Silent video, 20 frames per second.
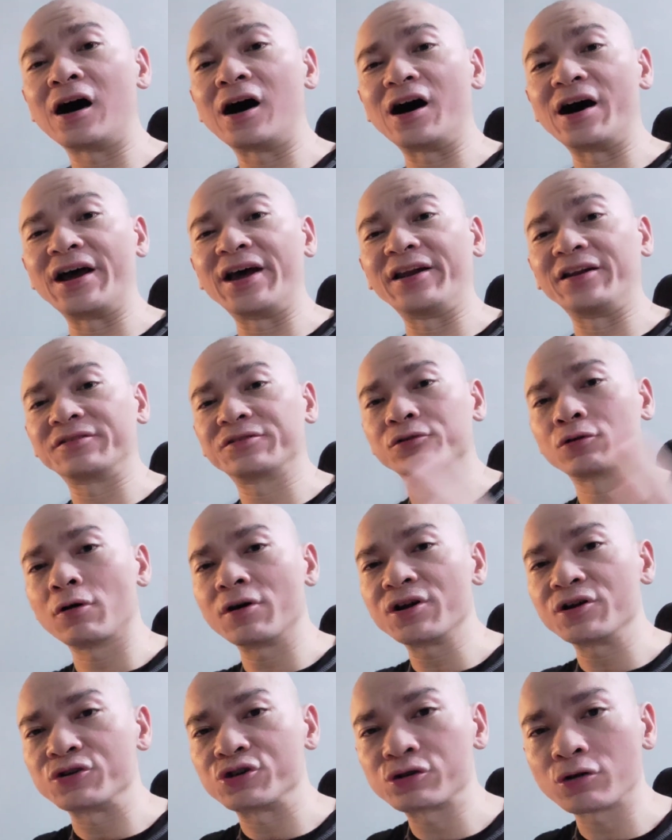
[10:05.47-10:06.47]
it's
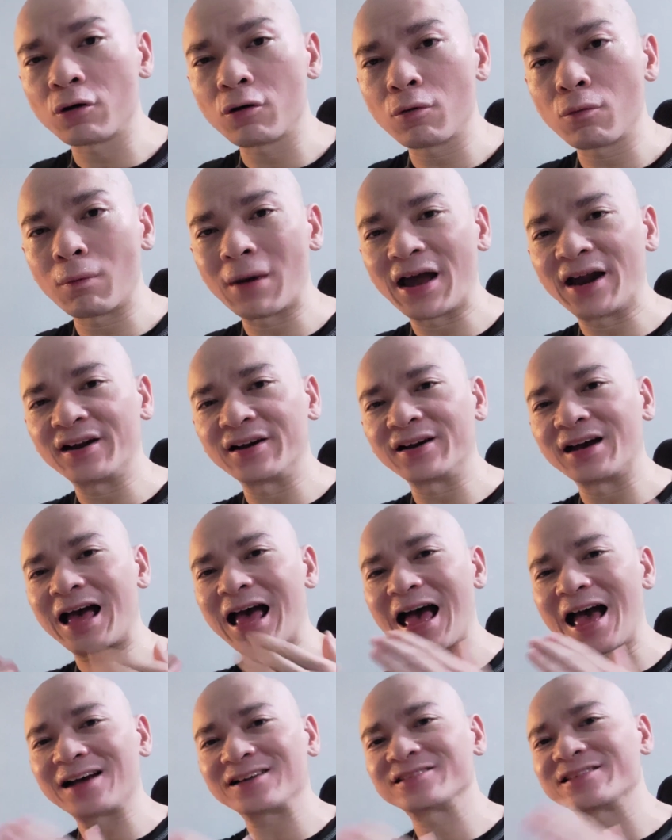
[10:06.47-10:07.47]
going to show
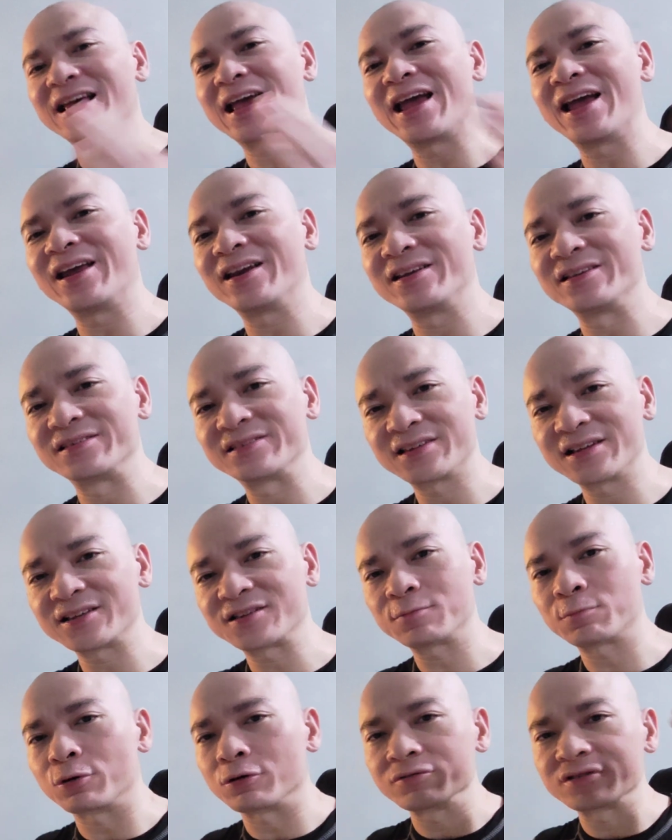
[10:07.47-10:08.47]
whether
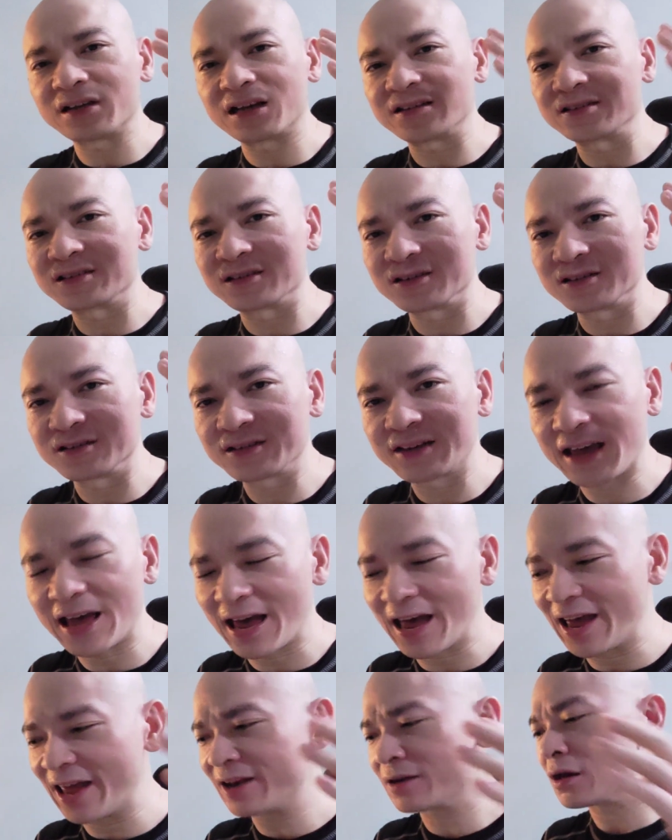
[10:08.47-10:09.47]
x86 processors
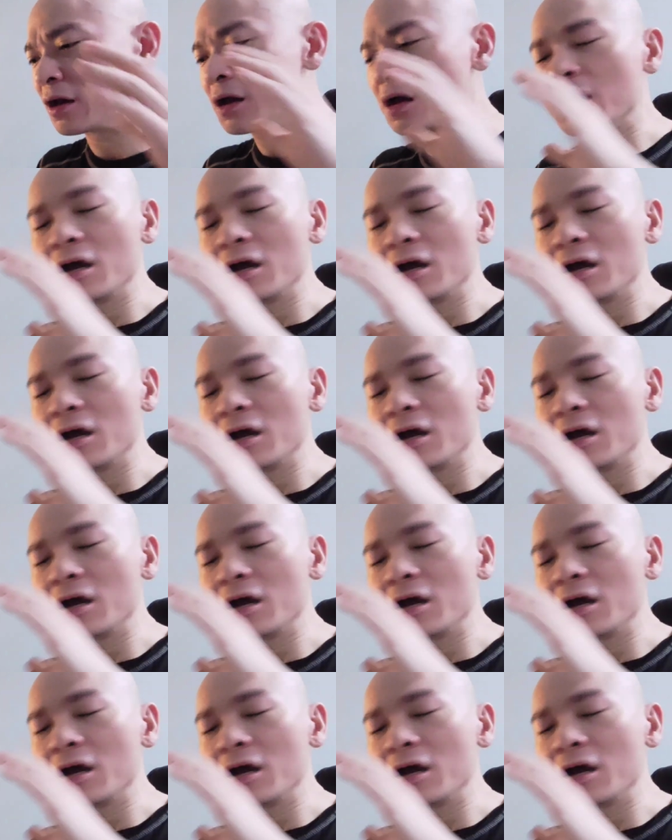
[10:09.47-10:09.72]
can